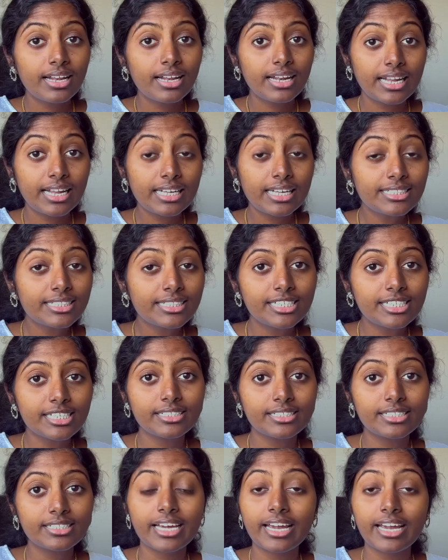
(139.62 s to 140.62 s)
Let's
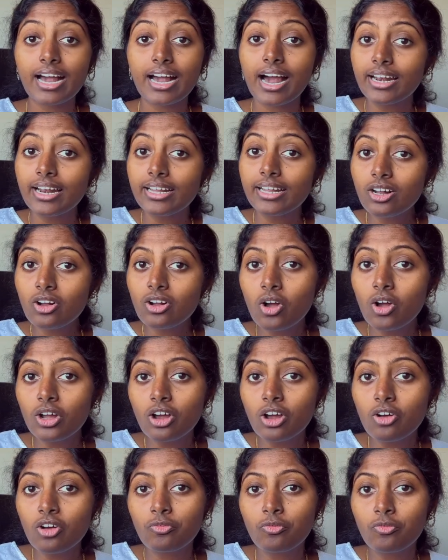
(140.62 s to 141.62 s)
just take another
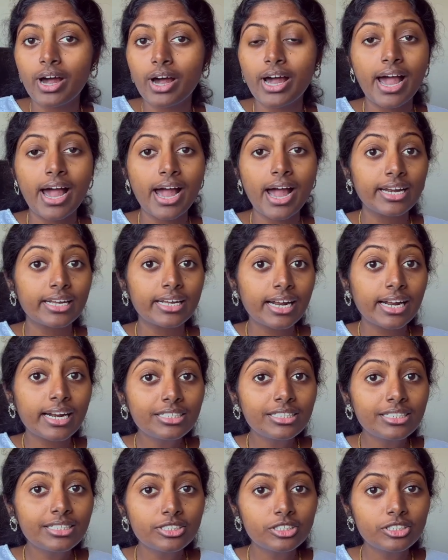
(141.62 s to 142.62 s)
coil of wire and
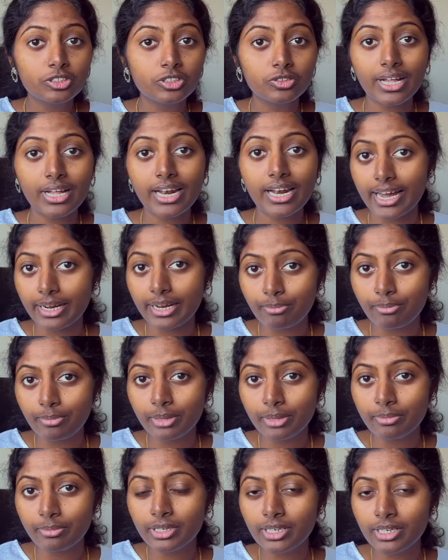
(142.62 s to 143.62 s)
connect it to a light bulb.